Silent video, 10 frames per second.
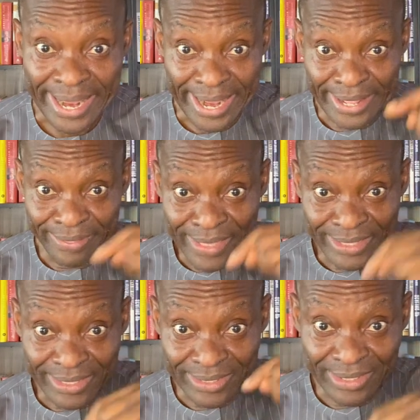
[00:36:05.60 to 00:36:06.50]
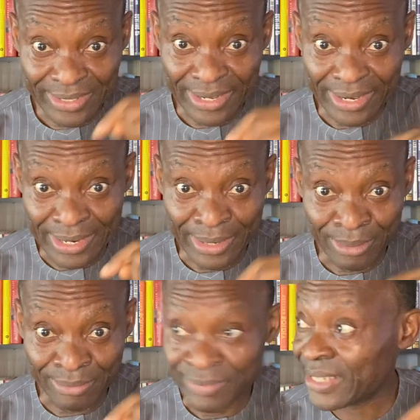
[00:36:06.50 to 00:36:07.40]
in these
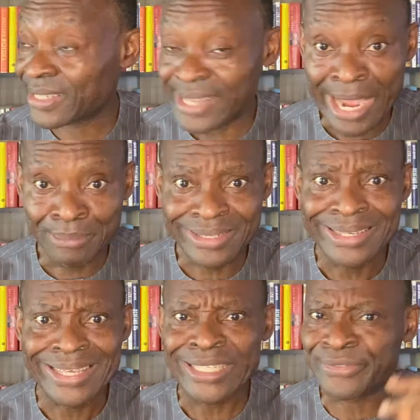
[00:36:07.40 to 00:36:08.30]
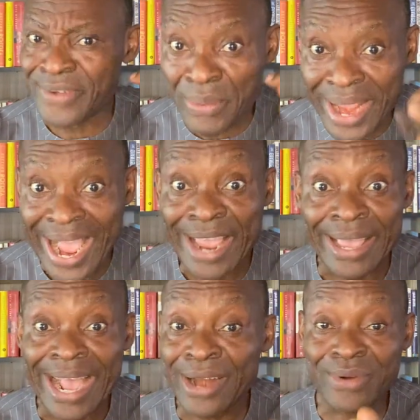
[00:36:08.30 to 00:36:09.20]
times is very
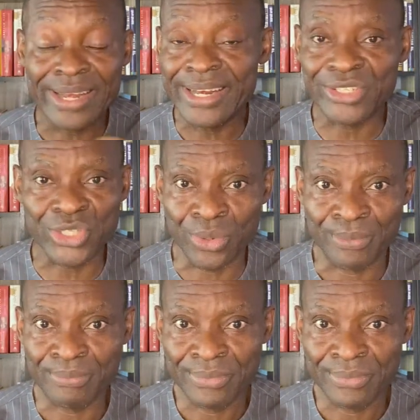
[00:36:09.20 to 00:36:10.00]
high, and rightly so.